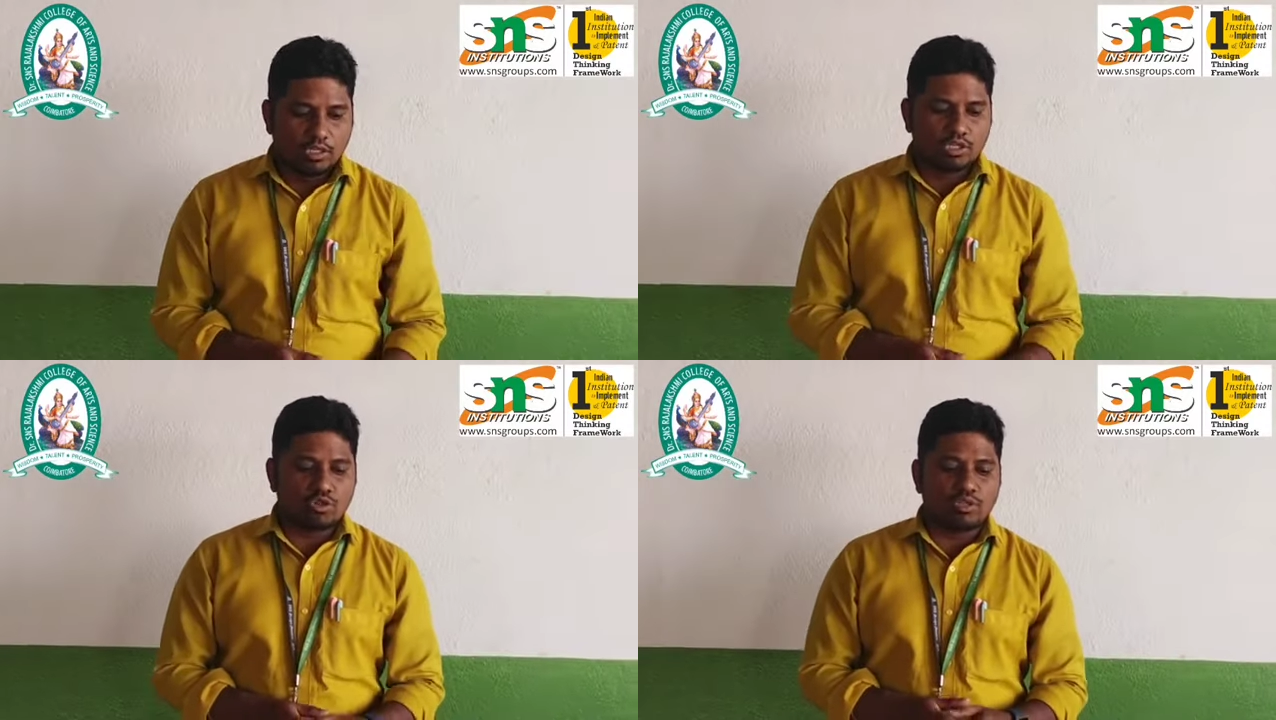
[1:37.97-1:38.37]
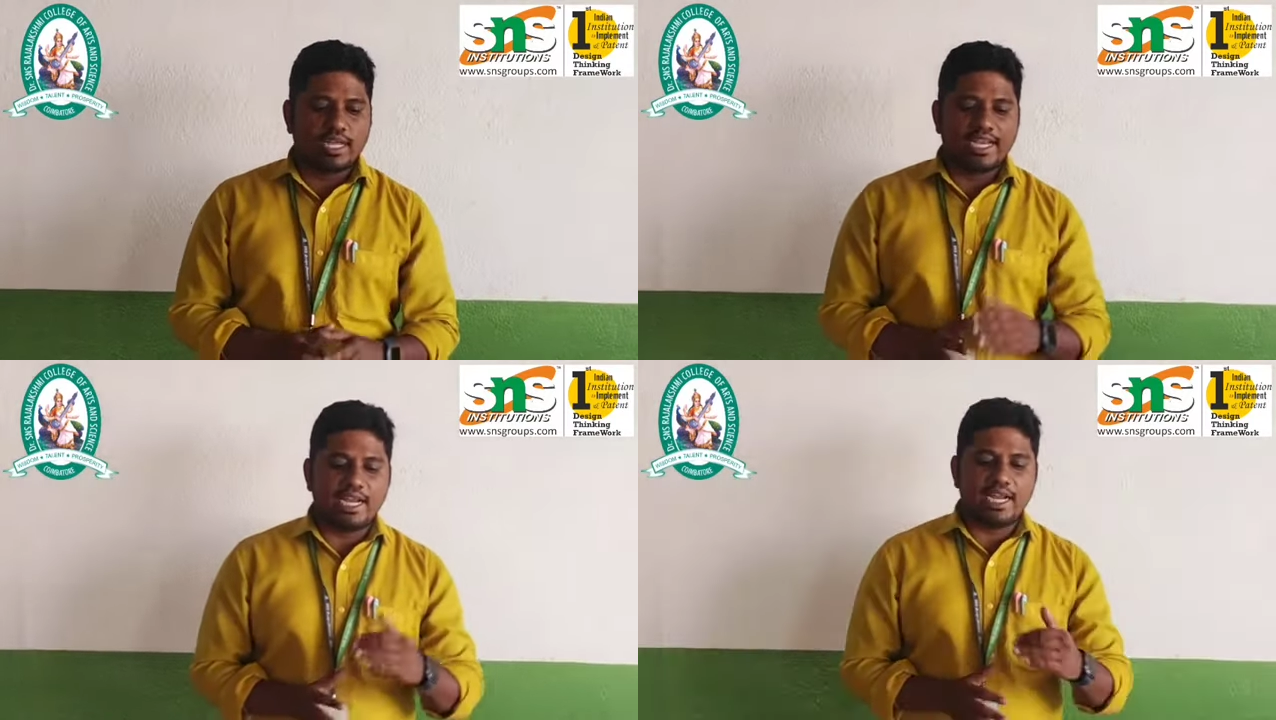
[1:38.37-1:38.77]
So the
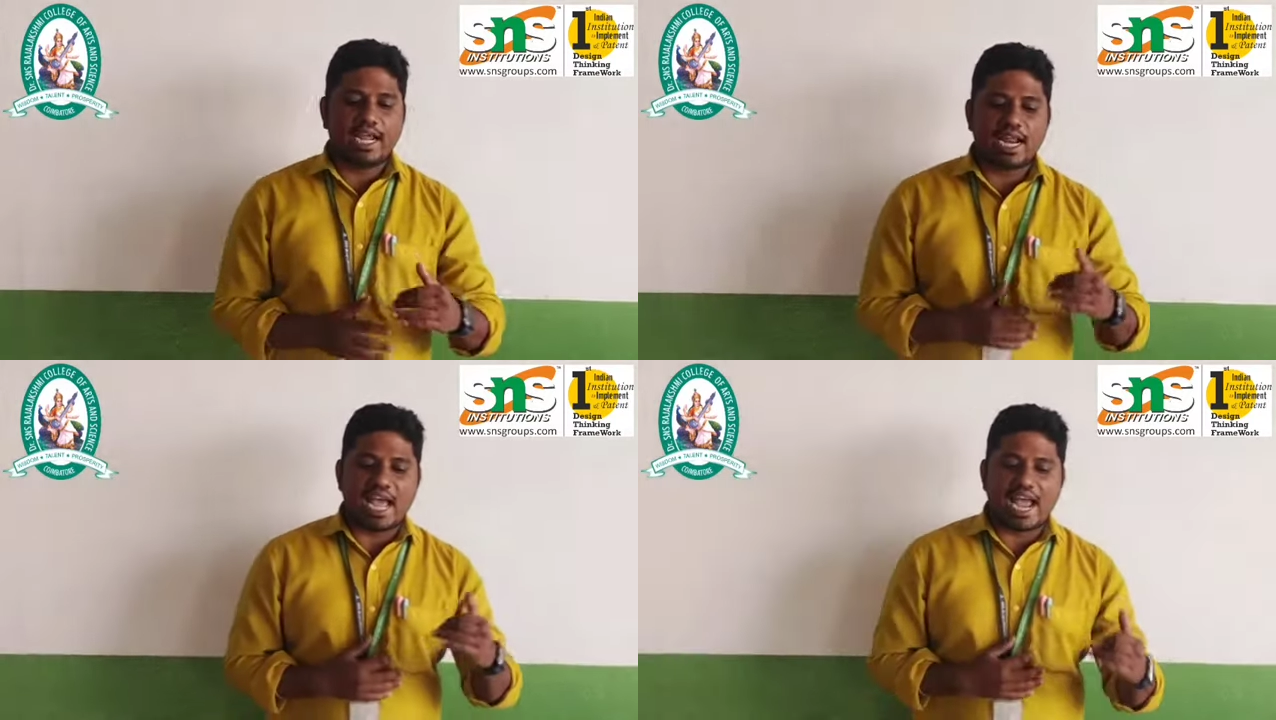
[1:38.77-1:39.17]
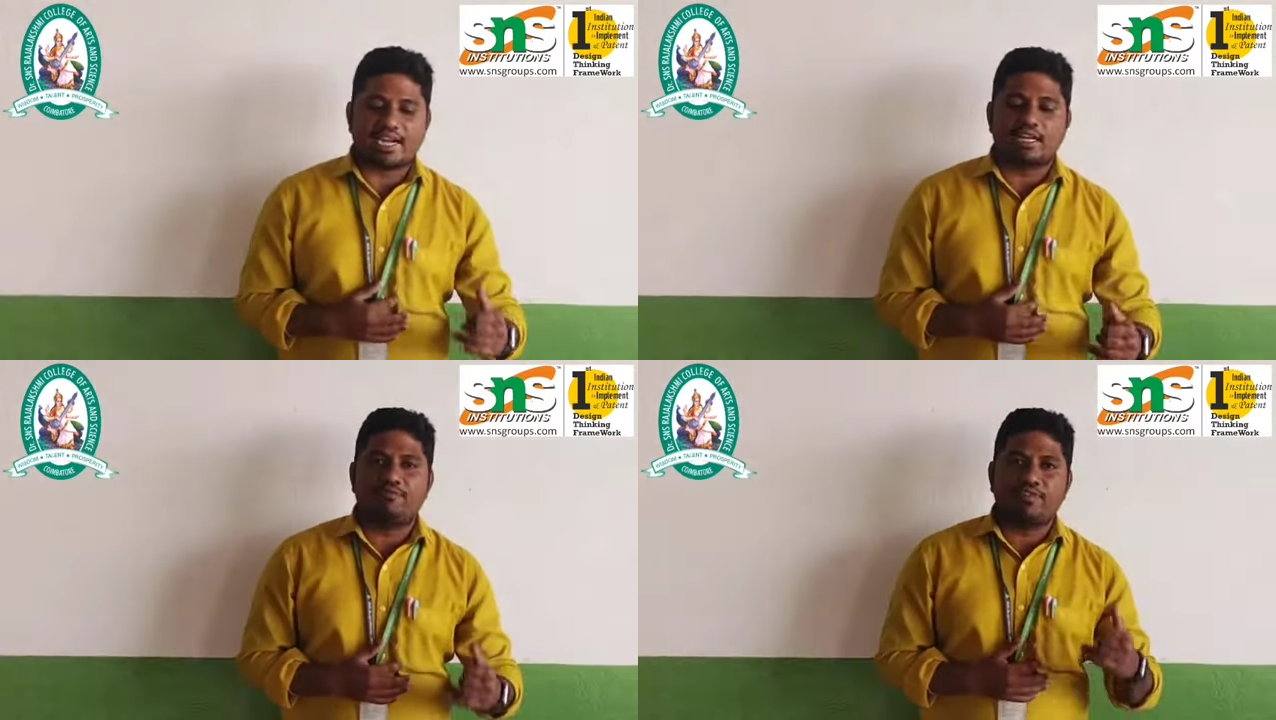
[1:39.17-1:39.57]
Indian
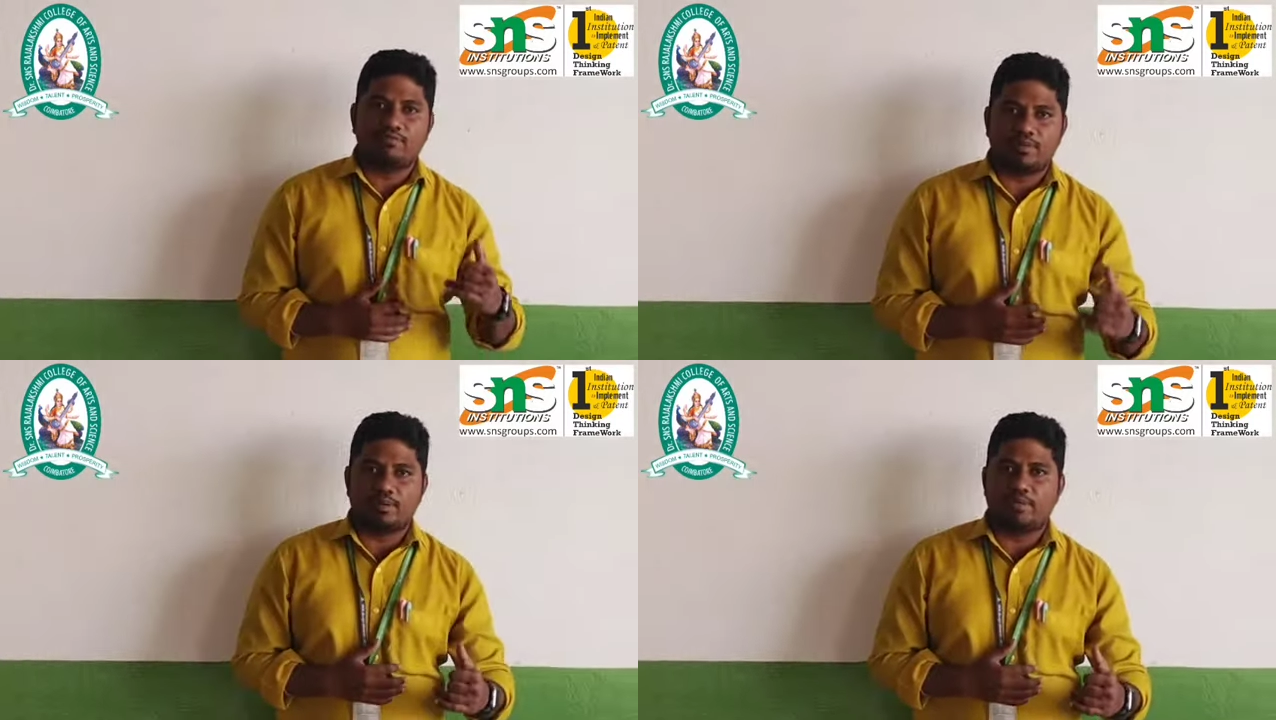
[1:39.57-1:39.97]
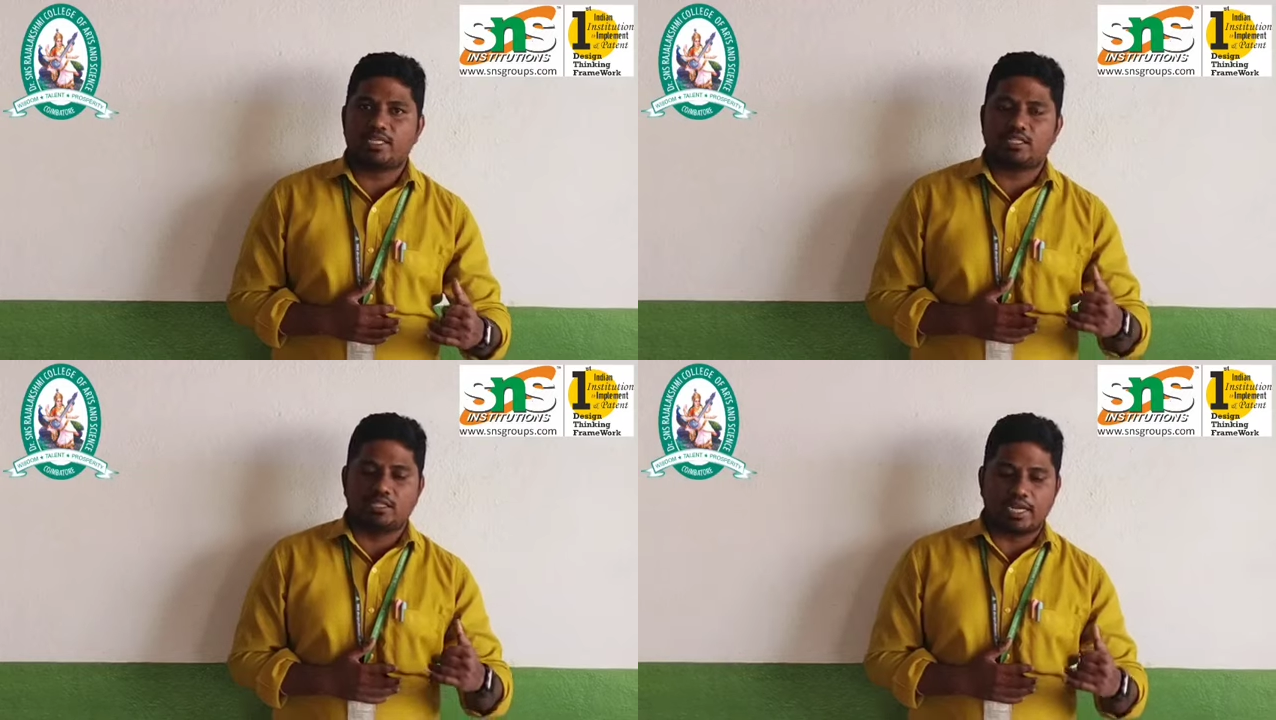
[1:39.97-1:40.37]
Act of
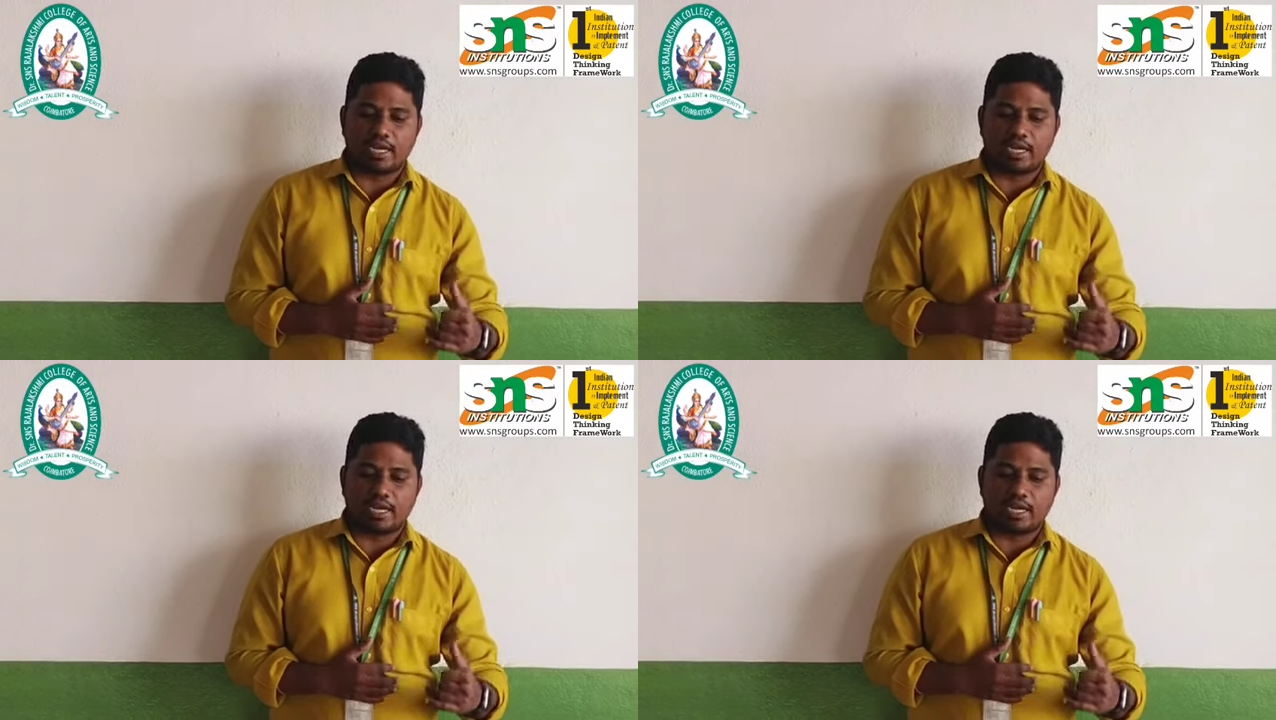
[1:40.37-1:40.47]
Information